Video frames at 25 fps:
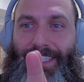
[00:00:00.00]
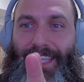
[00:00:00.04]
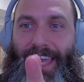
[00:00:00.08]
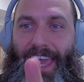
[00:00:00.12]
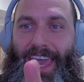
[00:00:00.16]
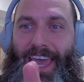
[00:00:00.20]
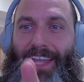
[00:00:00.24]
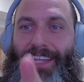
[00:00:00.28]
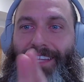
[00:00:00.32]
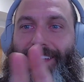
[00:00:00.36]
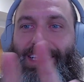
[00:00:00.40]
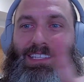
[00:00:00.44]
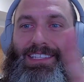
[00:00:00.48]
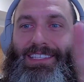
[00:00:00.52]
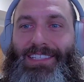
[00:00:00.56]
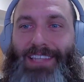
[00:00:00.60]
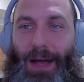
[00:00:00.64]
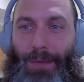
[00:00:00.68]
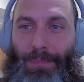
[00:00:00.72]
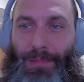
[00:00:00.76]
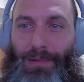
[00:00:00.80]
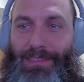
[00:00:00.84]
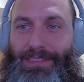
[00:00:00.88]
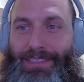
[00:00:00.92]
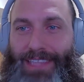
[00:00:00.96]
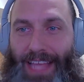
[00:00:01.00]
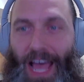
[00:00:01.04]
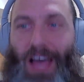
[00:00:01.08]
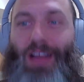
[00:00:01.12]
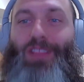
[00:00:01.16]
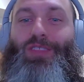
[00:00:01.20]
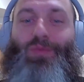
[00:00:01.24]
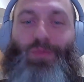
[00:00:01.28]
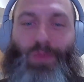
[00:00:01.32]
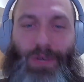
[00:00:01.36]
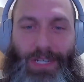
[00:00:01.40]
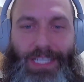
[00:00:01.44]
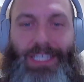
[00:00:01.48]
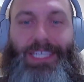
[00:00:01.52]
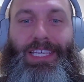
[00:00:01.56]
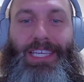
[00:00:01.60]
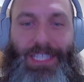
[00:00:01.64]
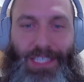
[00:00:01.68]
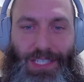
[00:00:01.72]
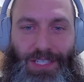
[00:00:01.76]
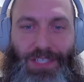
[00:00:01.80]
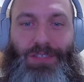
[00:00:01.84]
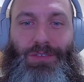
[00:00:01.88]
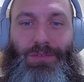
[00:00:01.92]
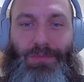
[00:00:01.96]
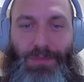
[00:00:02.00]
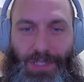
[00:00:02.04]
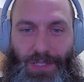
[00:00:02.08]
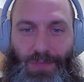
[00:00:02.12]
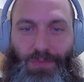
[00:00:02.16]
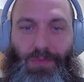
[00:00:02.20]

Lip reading: can't double down what it can do as